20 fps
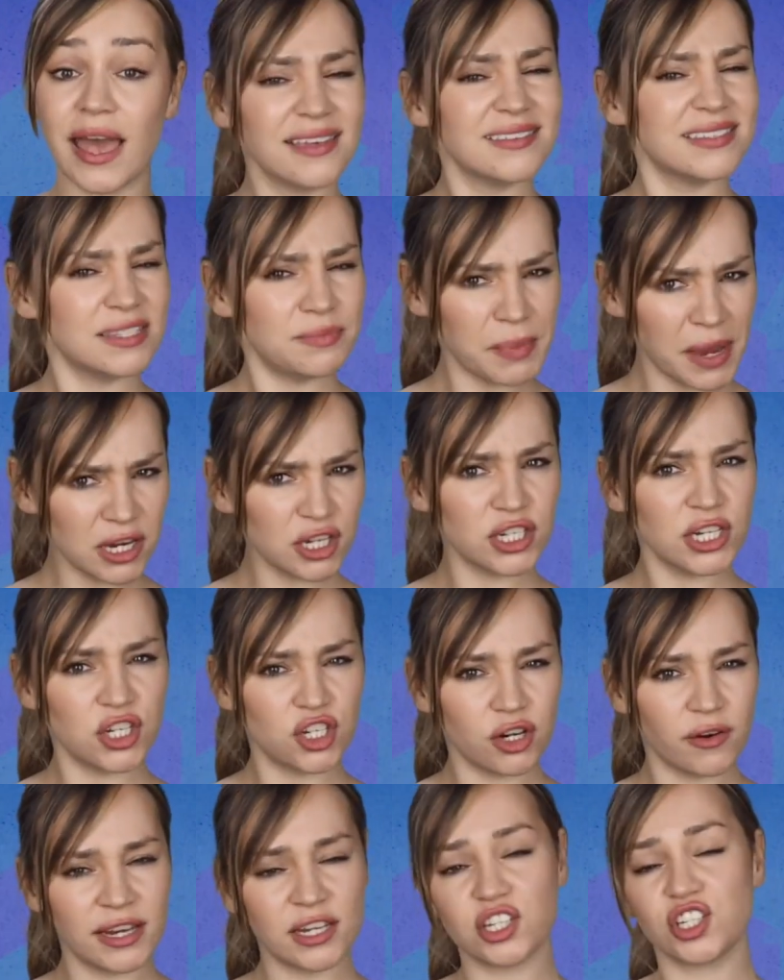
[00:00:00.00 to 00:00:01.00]
especially
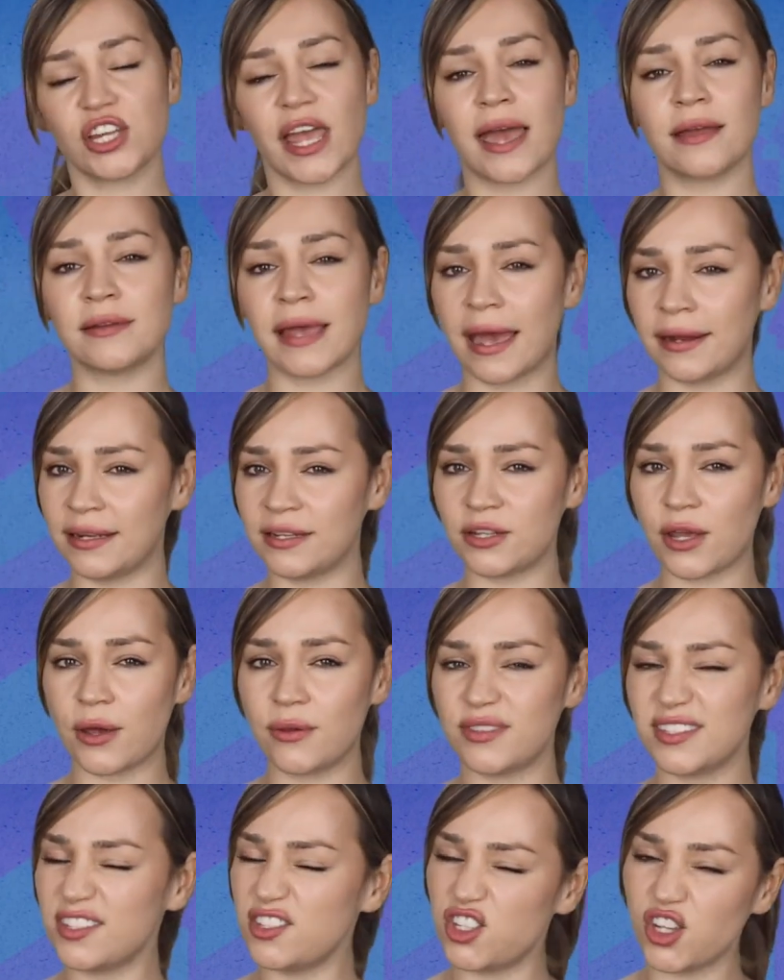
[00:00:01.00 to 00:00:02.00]
during shared
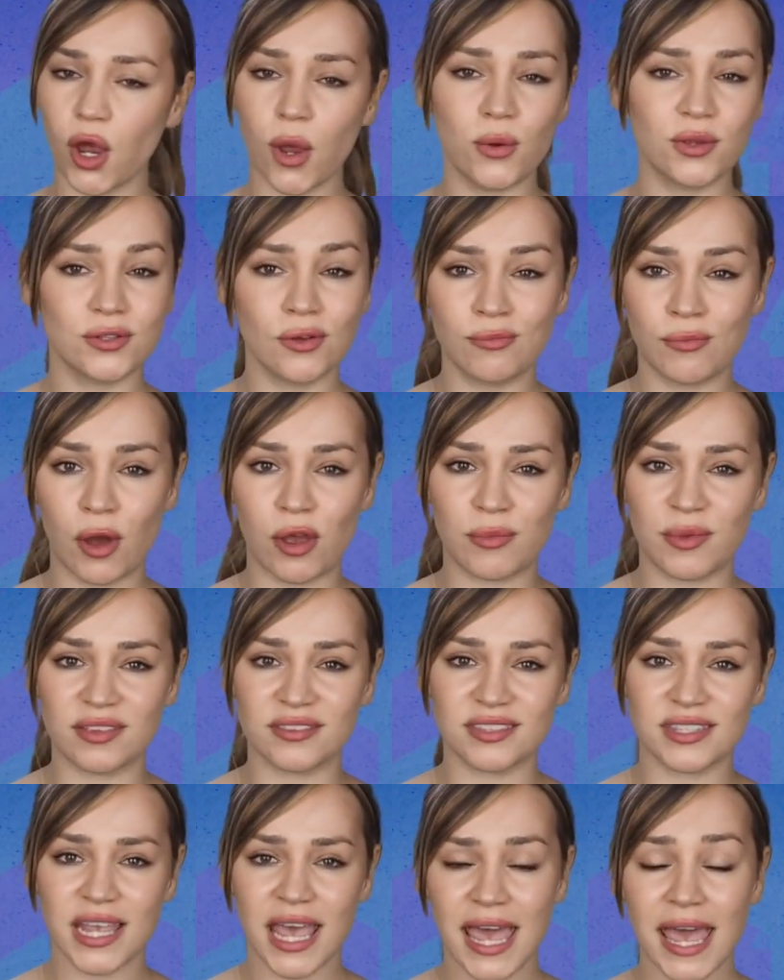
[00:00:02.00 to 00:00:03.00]
anecdotes, jokes, or
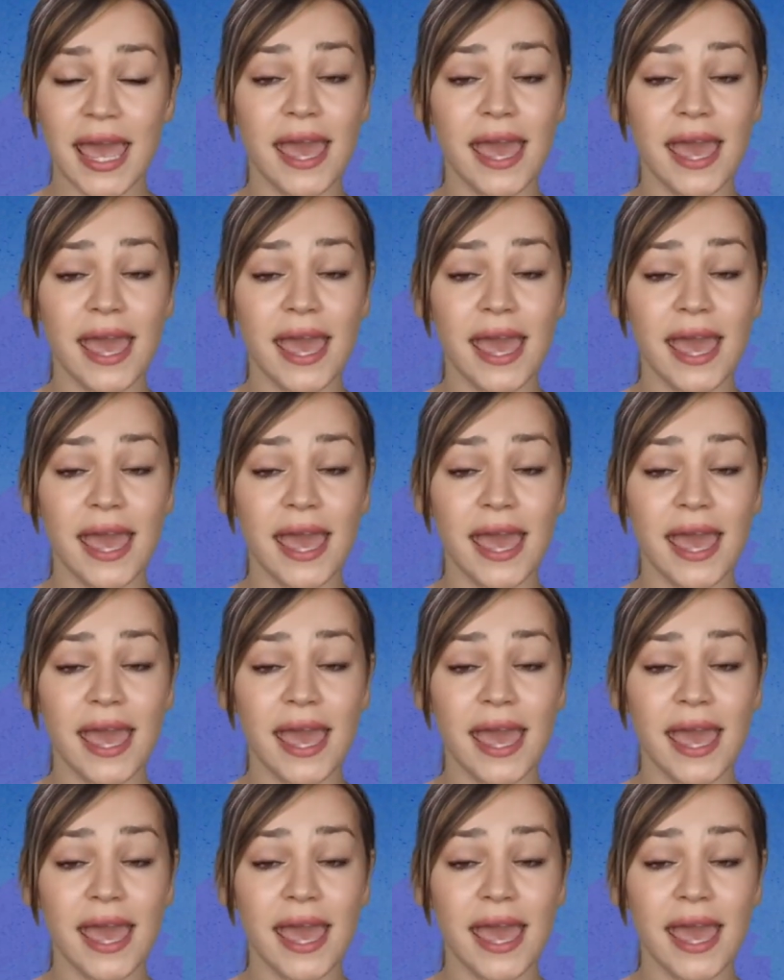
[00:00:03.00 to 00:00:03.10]
moments,